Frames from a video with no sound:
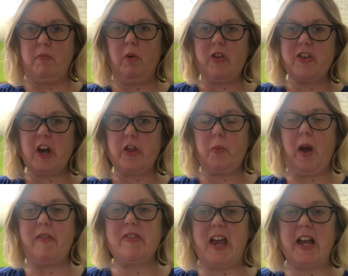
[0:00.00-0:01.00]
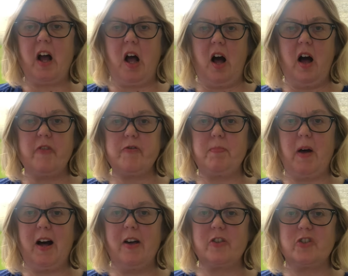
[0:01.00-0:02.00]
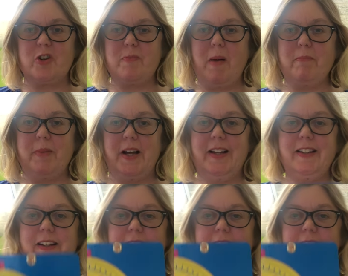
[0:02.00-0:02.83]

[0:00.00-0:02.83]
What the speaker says: What's the other way of saying half past? Do you remember?